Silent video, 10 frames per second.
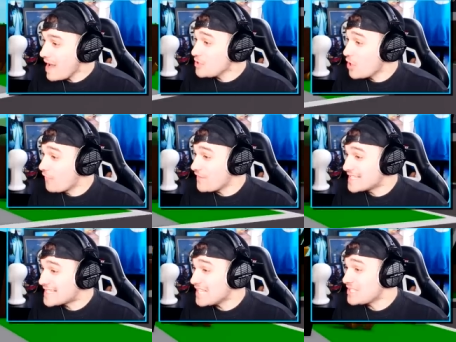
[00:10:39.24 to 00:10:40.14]
Randolph,
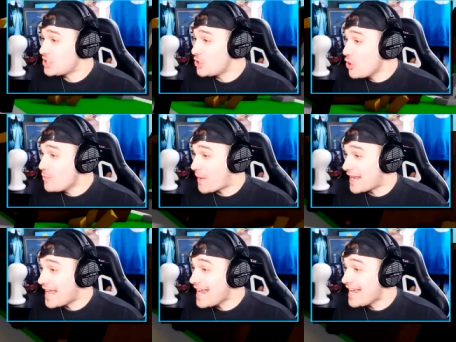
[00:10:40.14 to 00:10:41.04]
is that you,
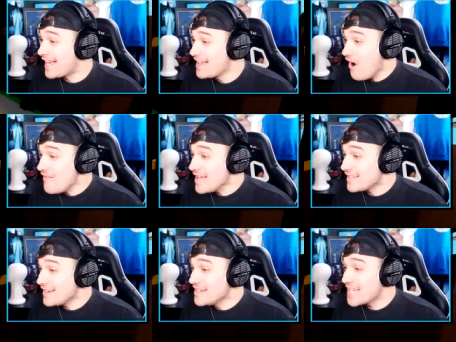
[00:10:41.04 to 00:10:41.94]
buddy? Oh my
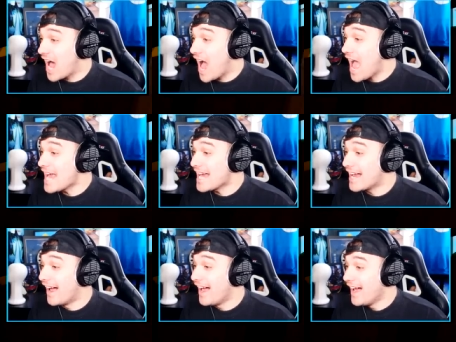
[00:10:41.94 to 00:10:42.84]
goodness,
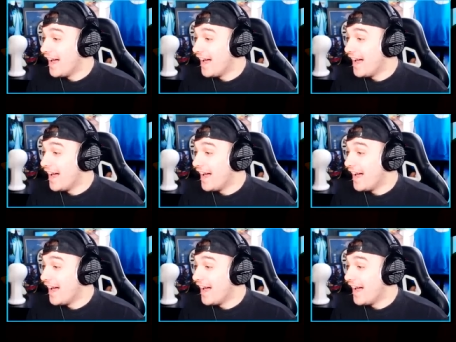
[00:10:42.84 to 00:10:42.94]
hi!